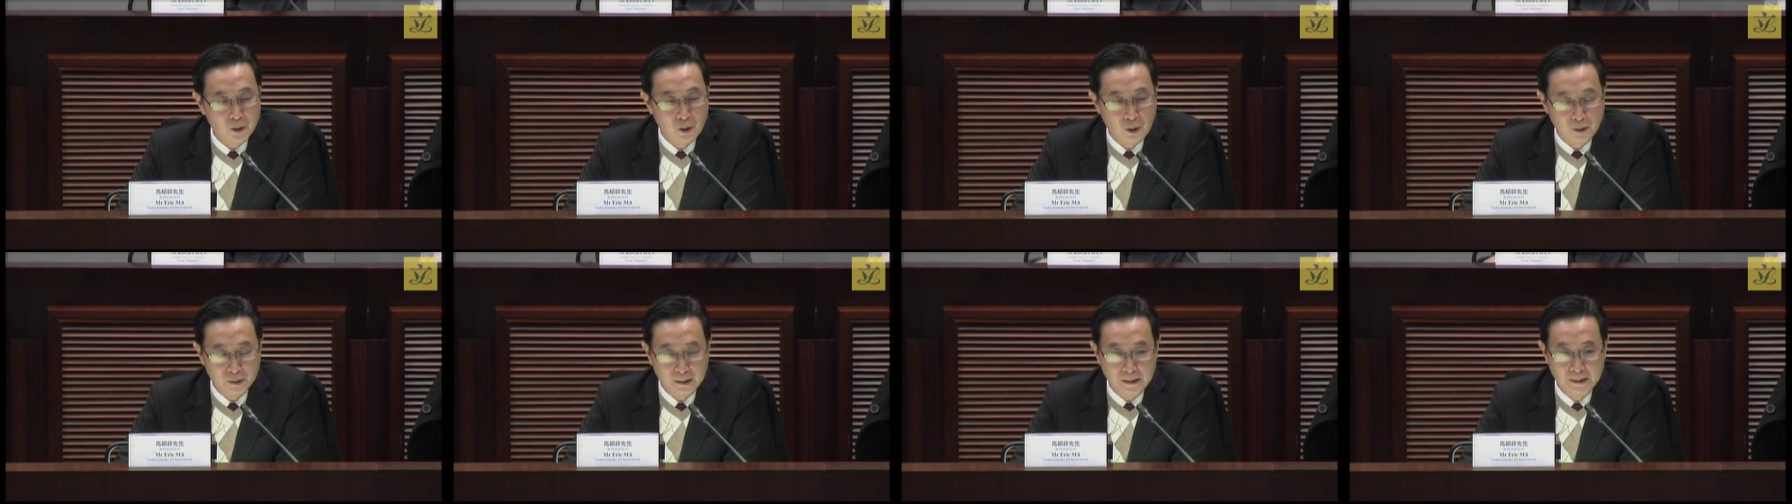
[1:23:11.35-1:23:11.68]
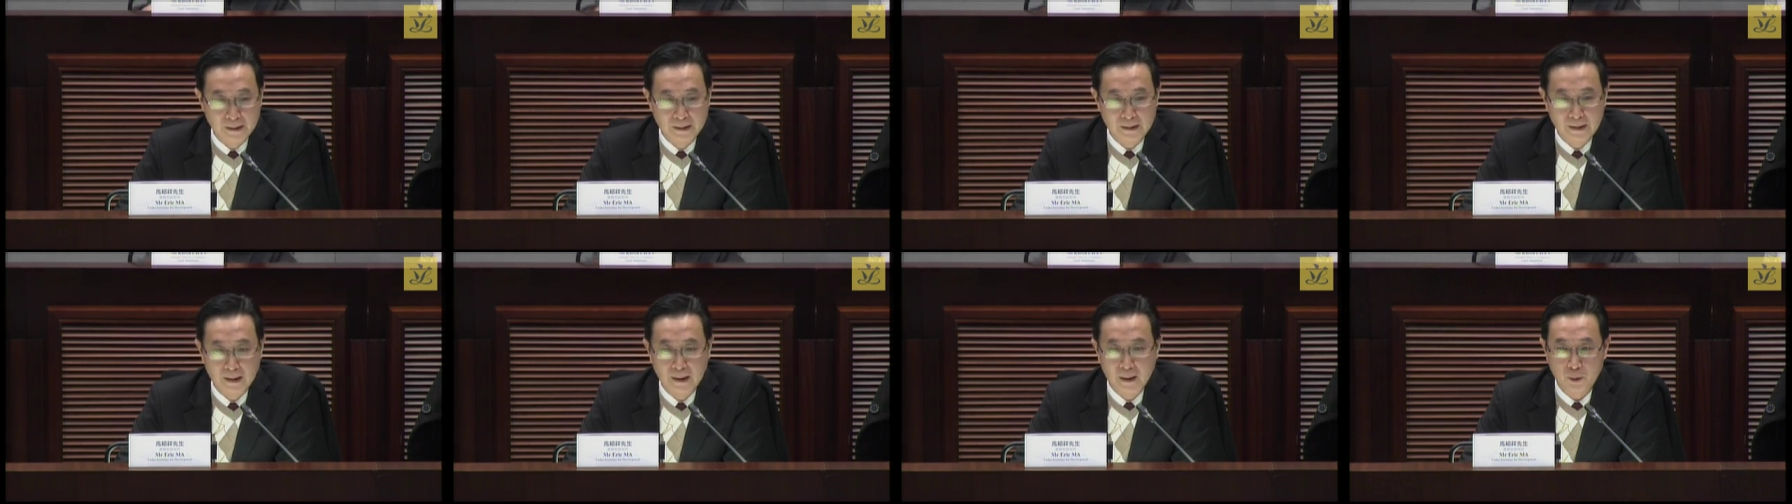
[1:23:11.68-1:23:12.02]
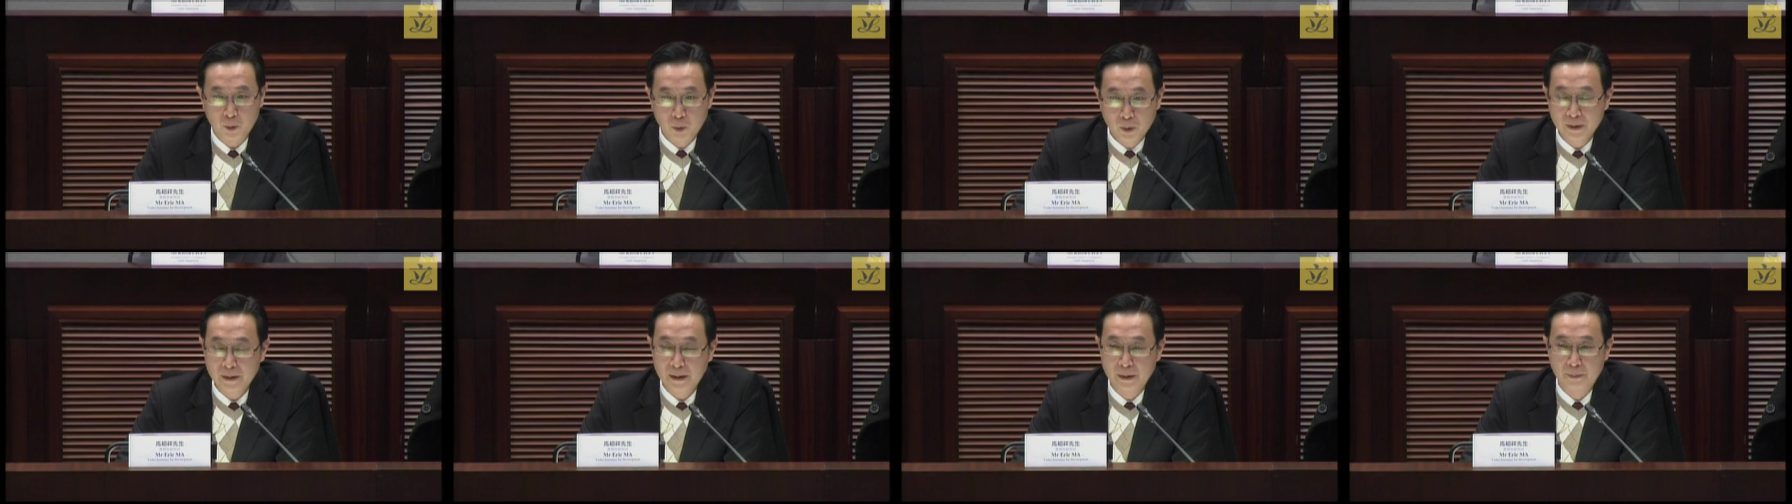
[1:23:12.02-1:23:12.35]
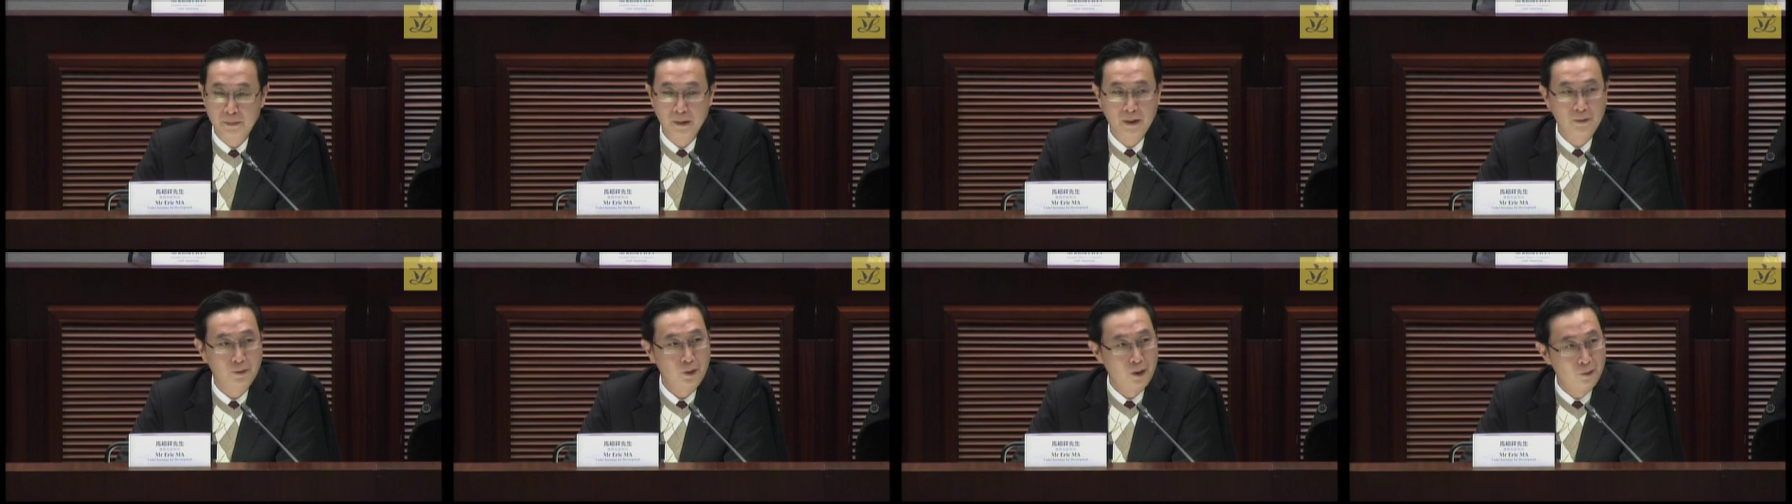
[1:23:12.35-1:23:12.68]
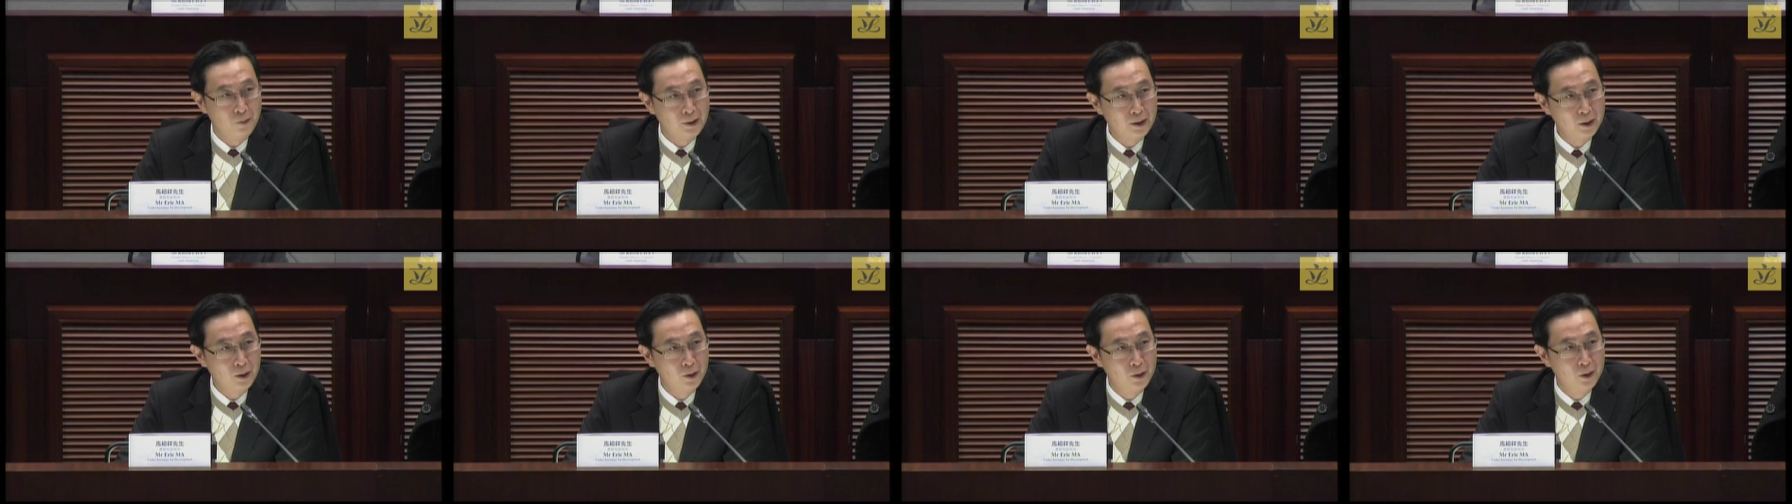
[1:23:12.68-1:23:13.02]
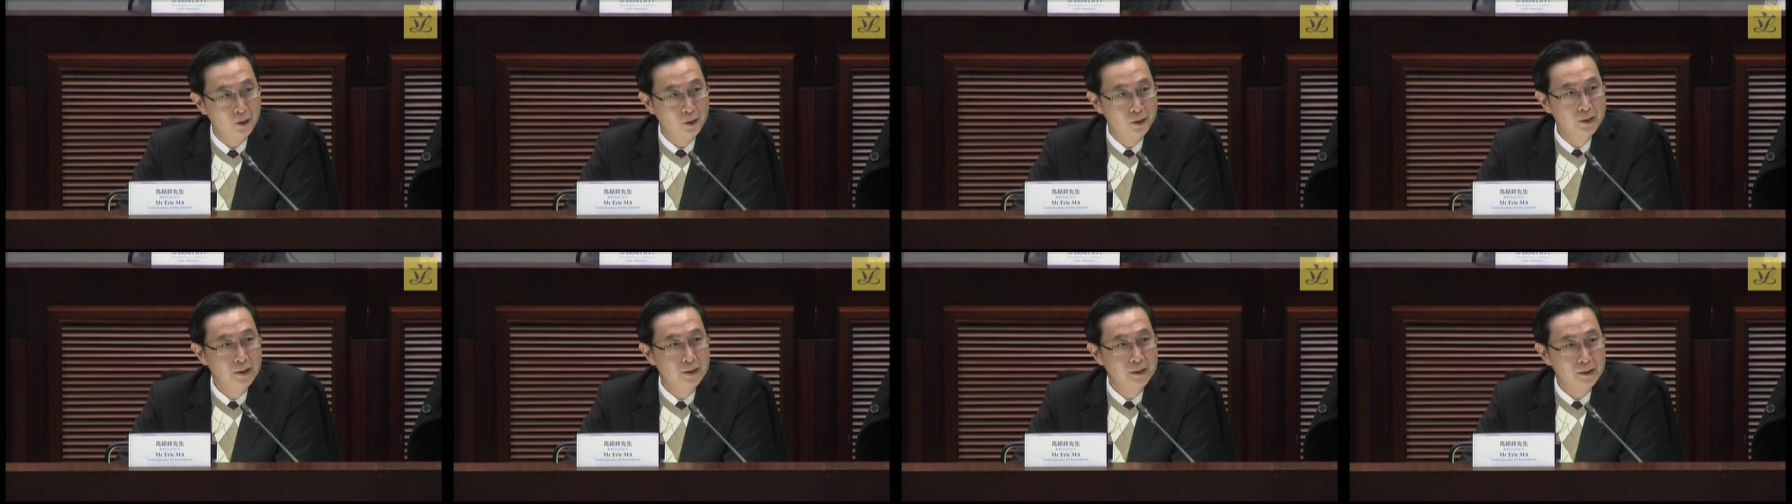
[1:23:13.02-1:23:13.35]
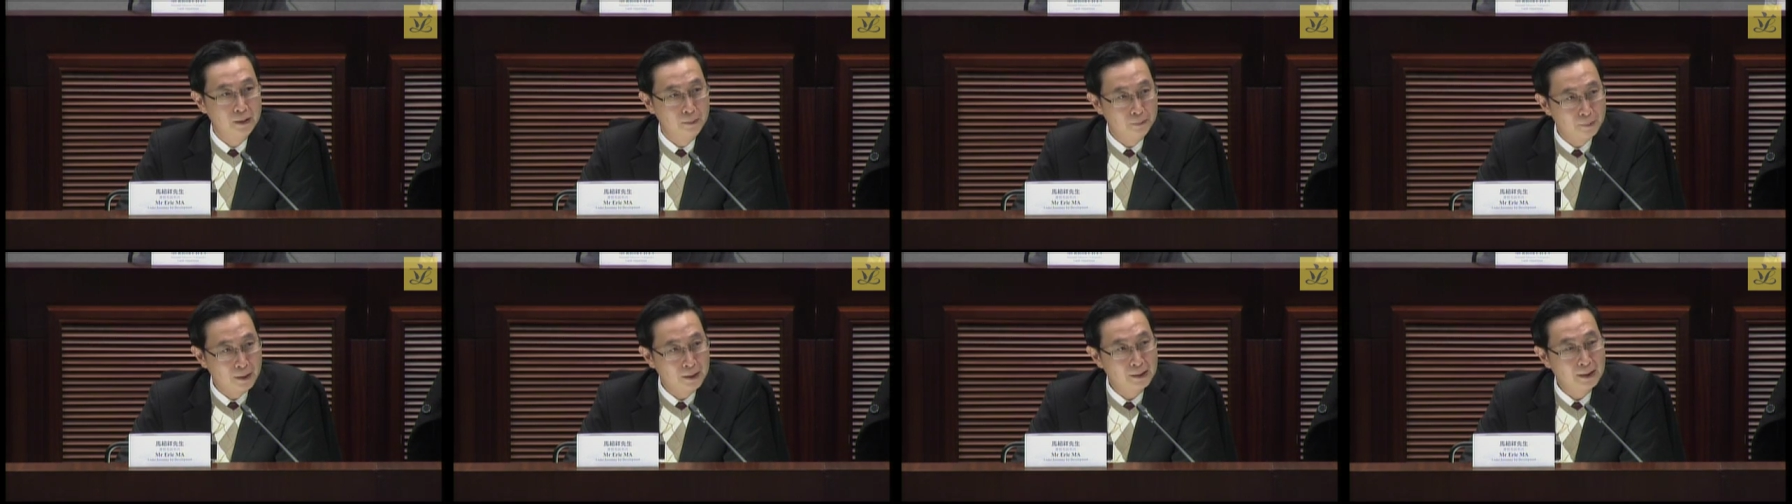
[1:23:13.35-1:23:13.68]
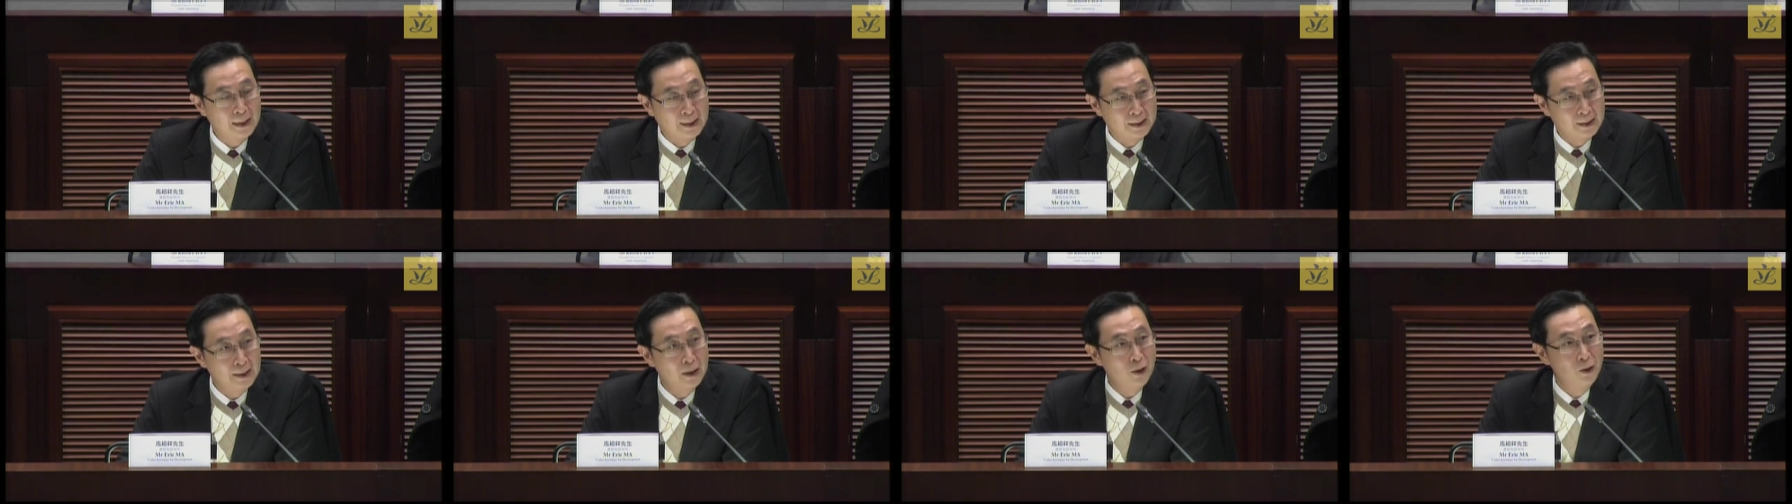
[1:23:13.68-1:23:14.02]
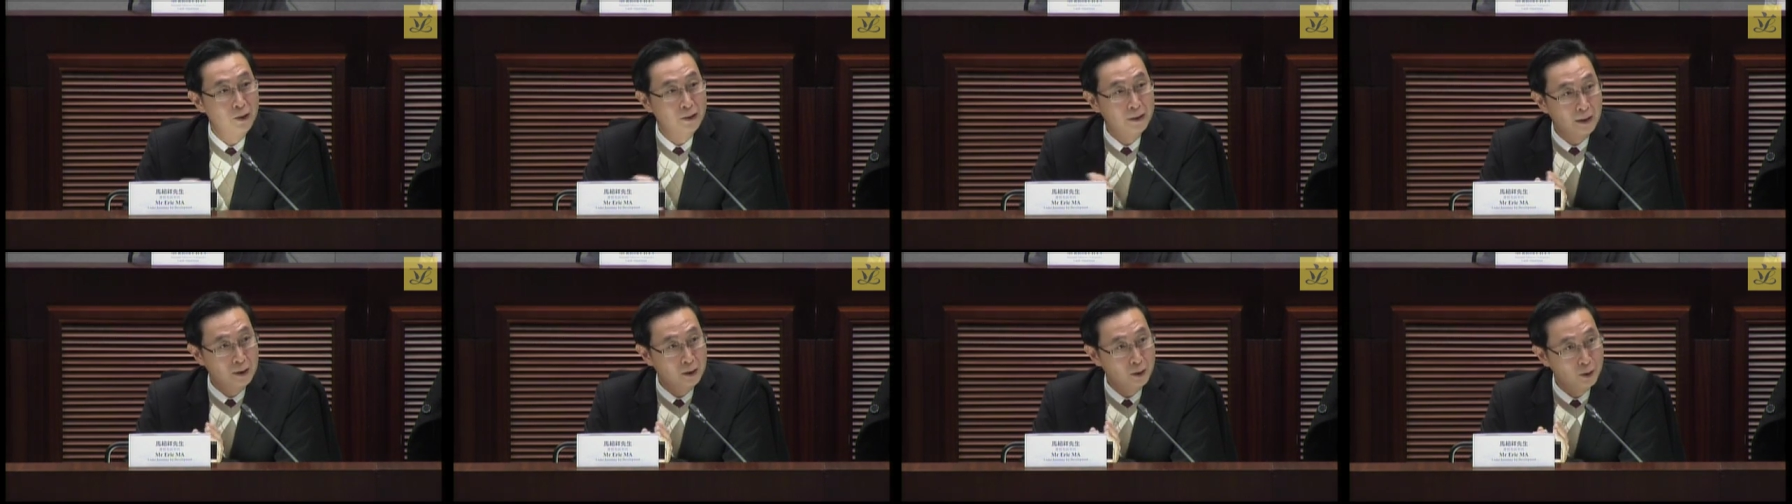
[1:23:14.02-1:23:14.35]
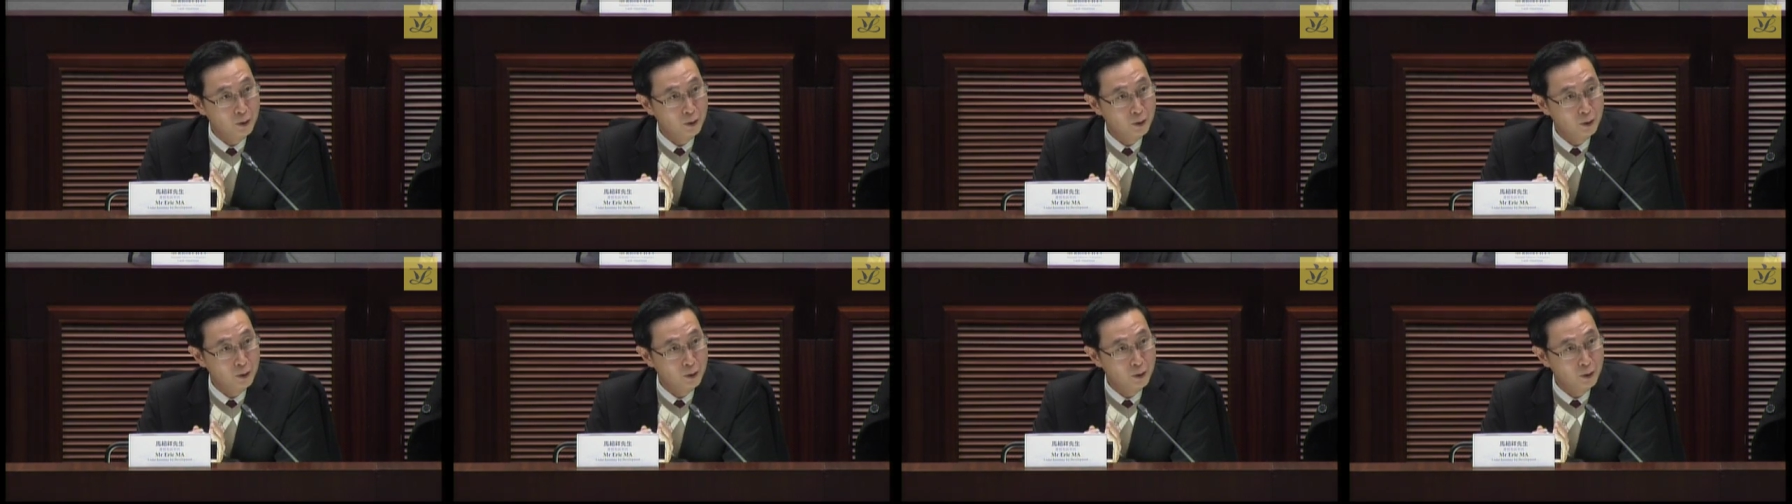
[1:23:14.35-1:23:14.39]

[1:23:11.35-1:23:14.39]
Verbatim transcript: For each of the arguments,